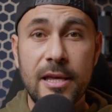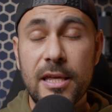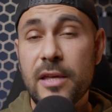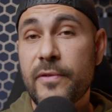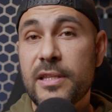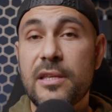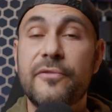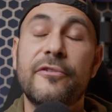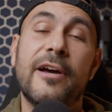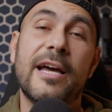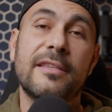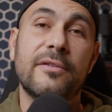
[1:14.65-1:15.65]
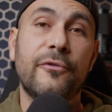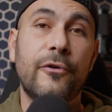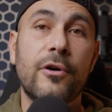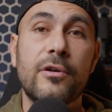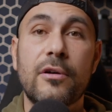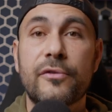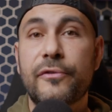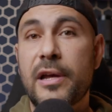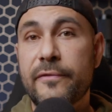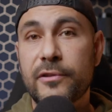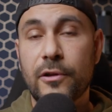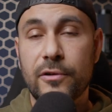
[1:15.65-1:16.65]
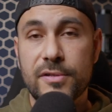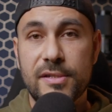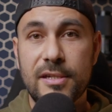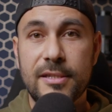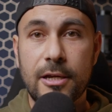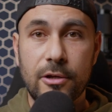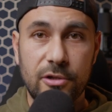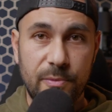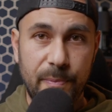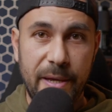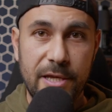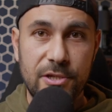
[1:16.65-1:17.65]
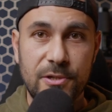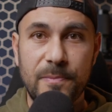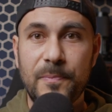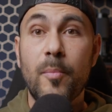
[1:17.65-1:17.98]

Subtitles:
even if I add 4 or 5 nodes in the color page.